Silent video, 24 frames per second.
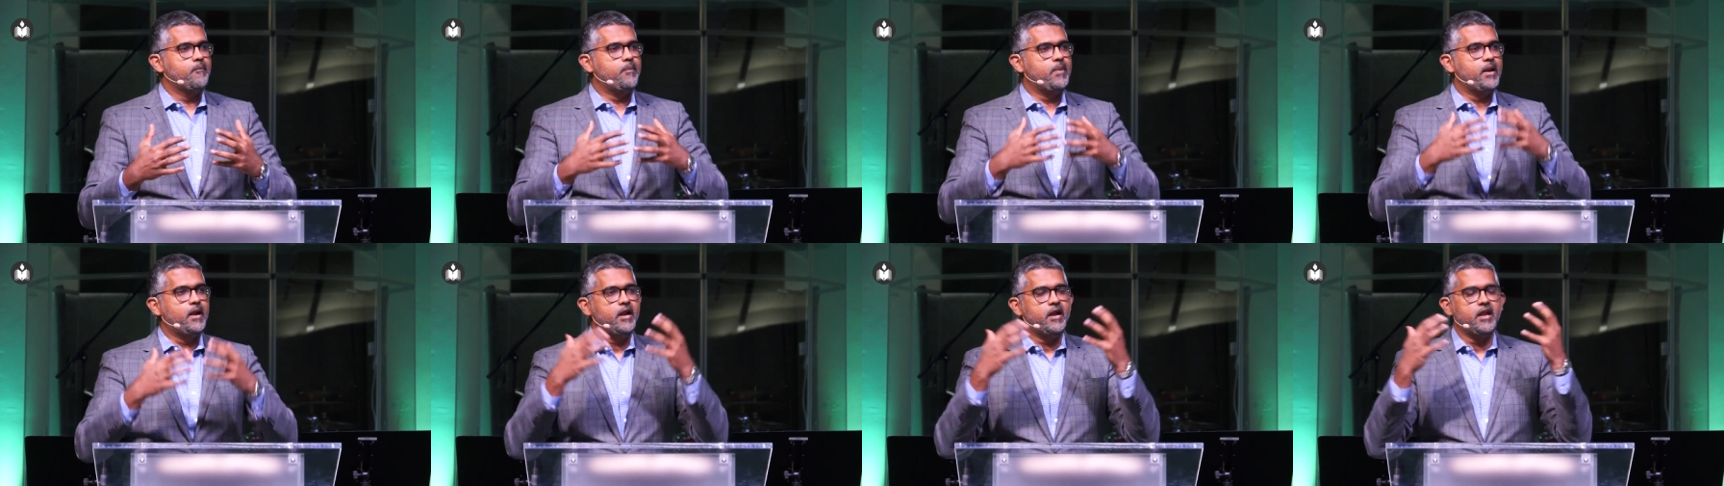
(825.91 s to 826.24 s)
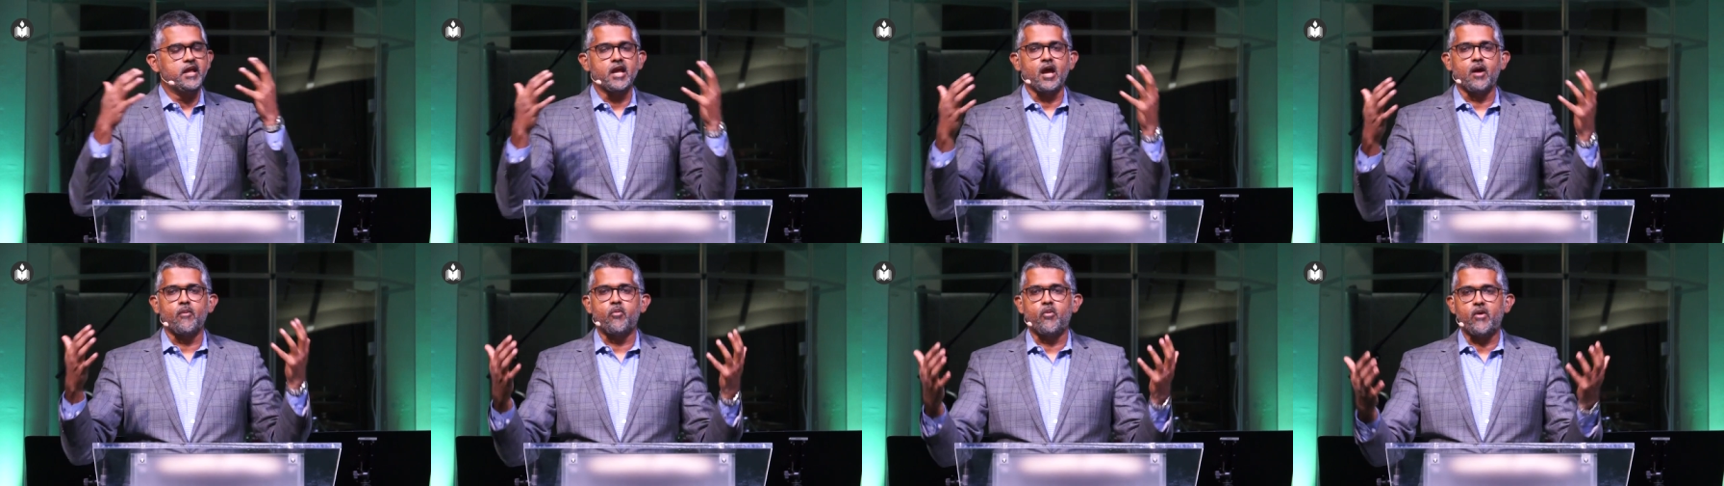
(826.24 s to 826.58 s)

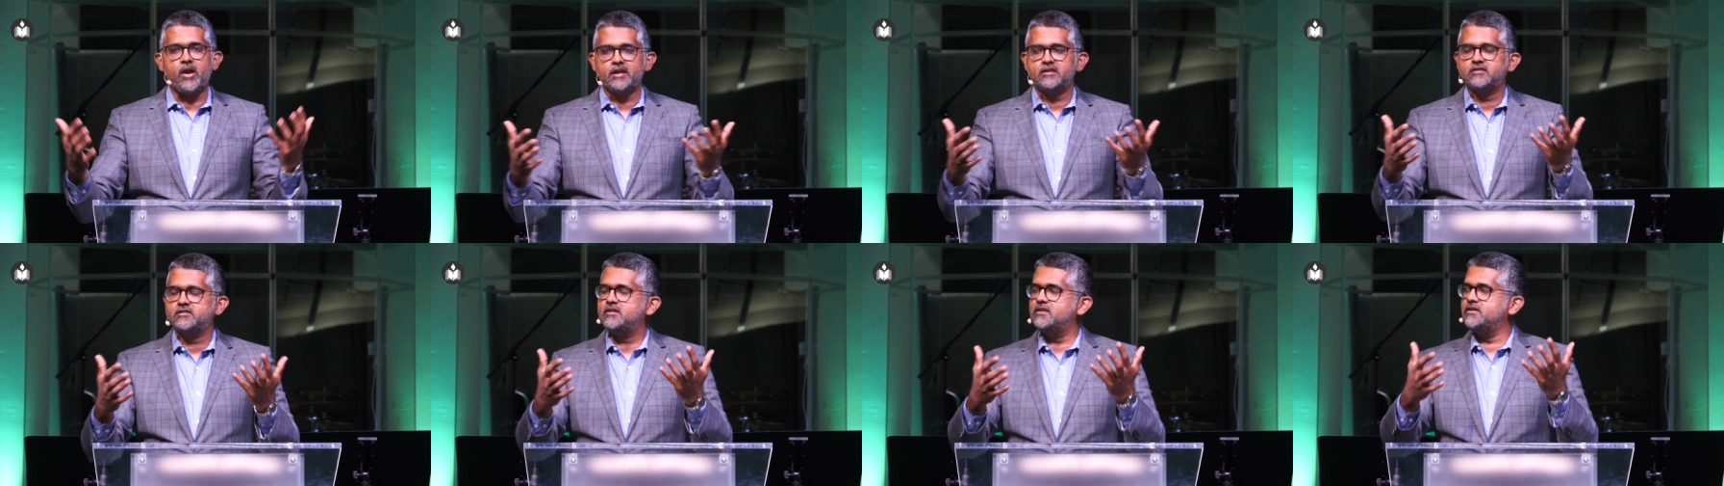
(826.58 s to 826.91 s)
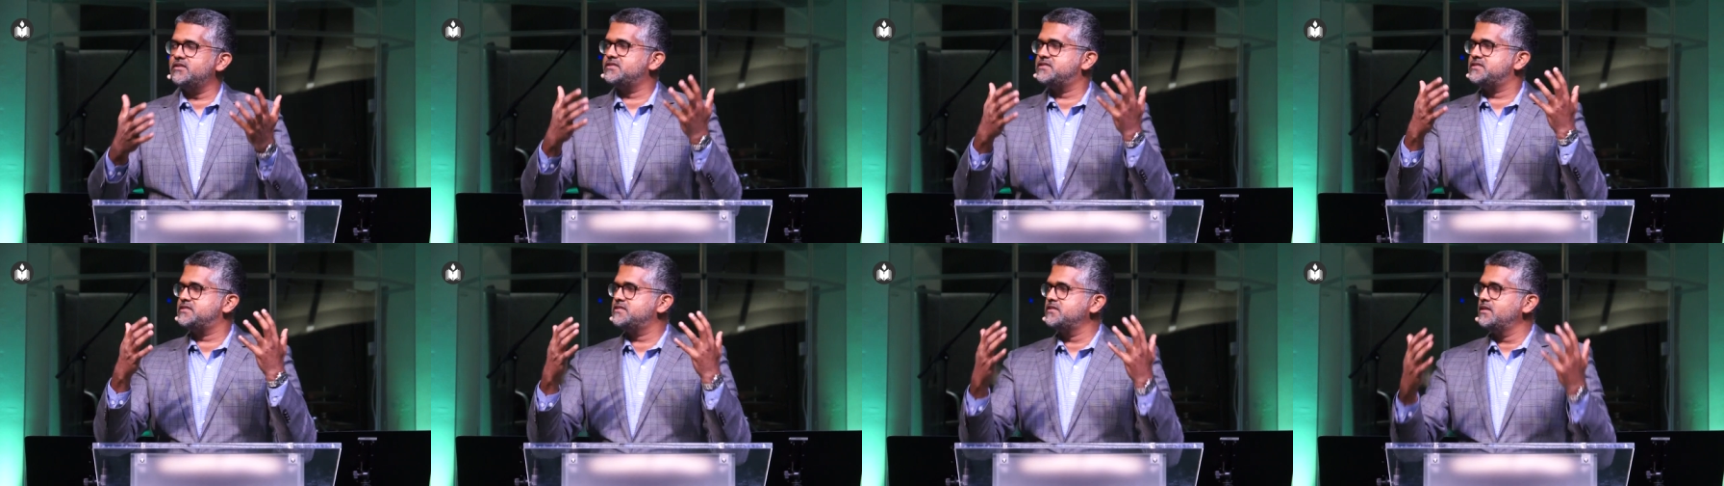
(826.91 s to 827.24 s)
building up
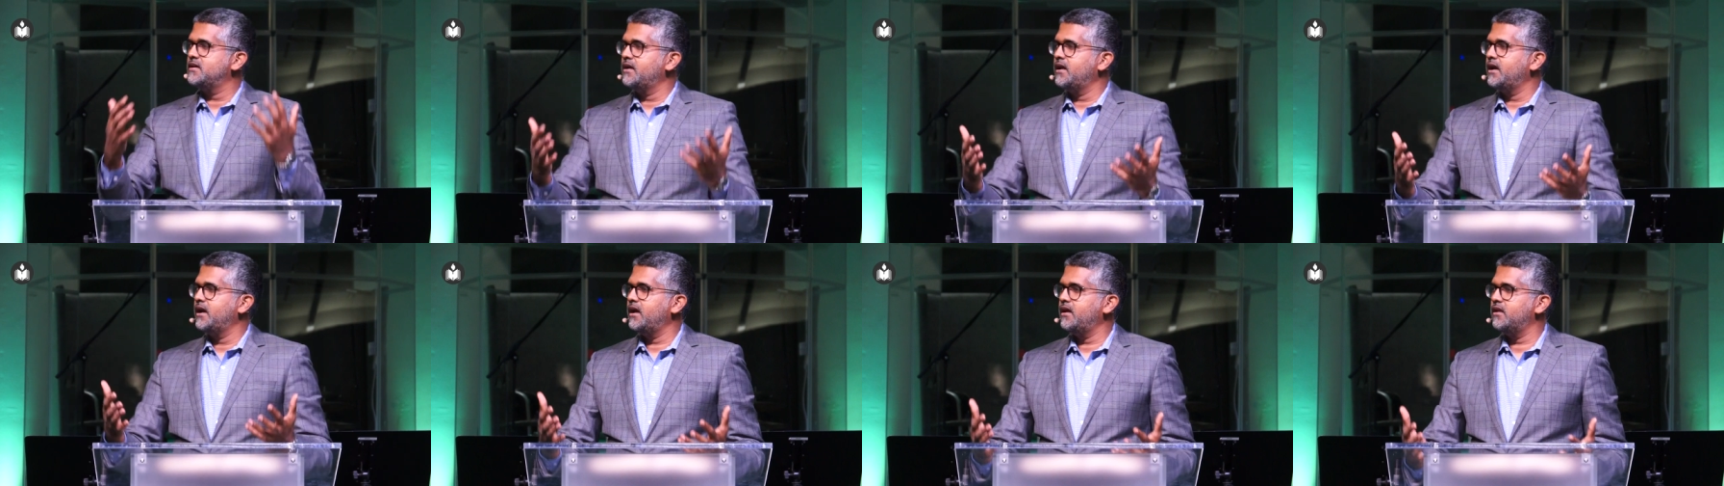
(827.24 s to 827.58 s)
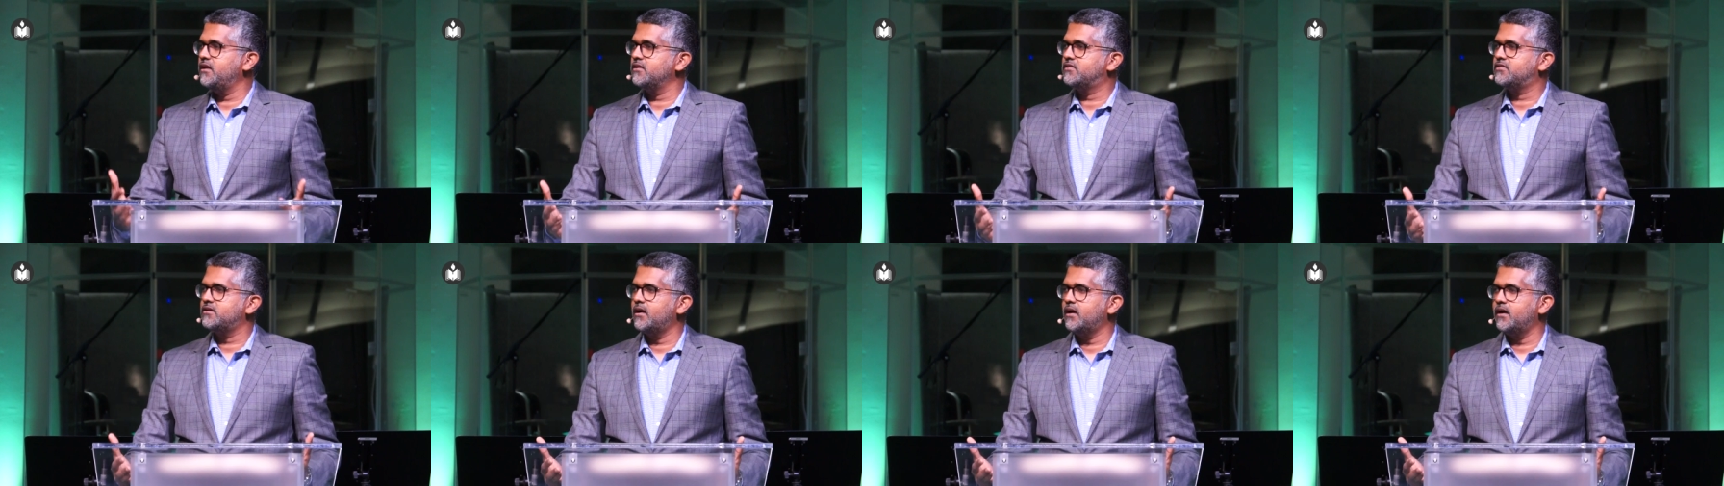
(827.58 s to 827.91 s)
riches
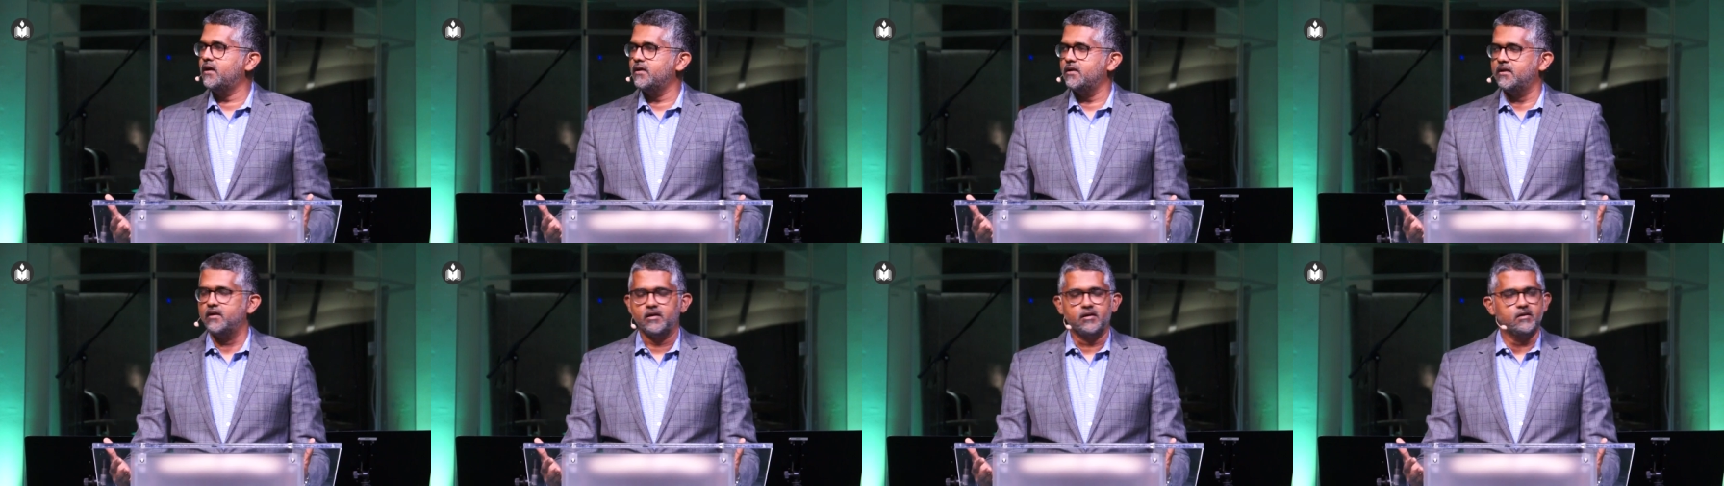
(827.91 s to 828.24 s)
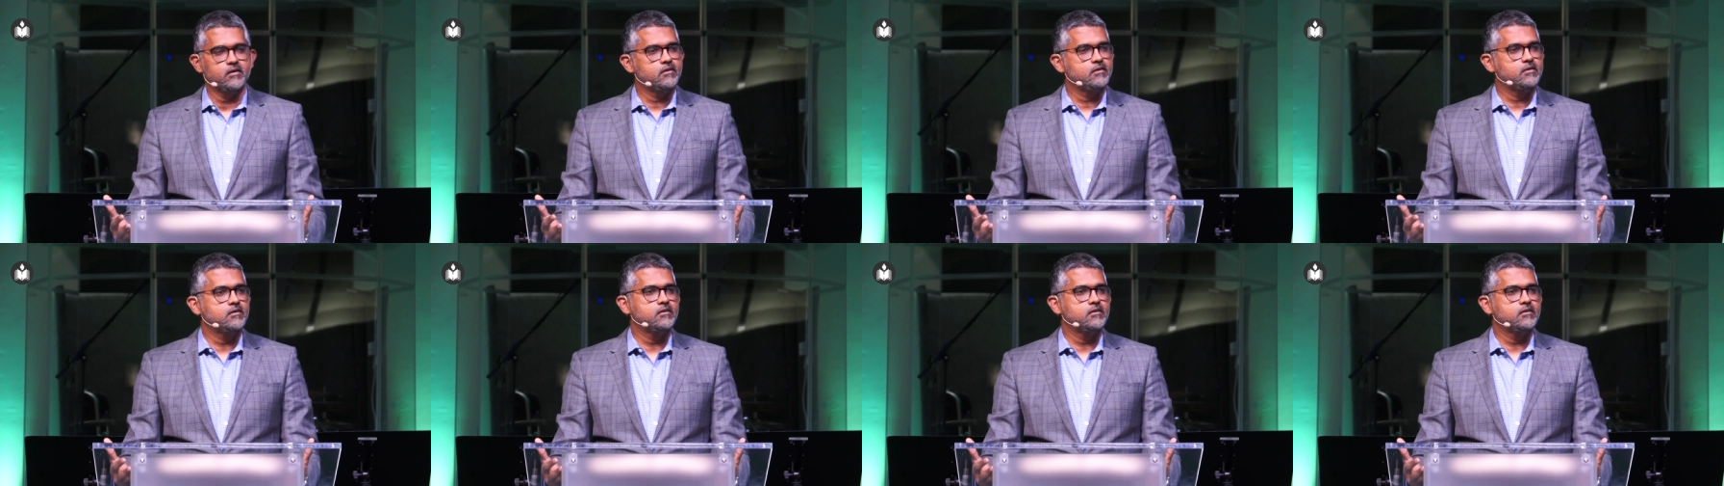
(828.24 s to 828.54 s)
in eternity,